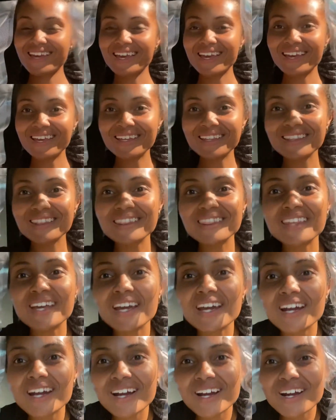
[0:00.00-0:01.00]
And
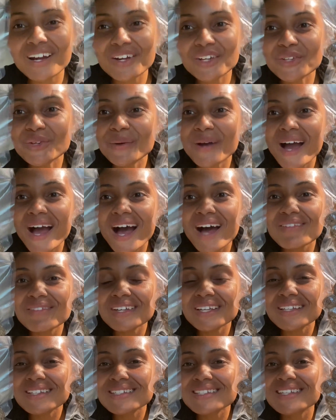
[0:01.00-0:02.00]
there you have
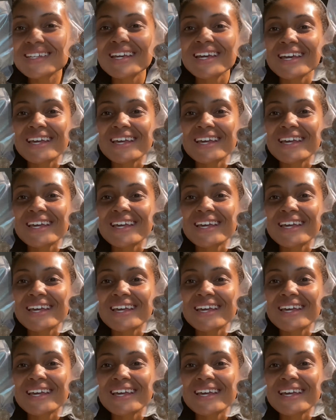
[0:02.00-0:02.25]
it.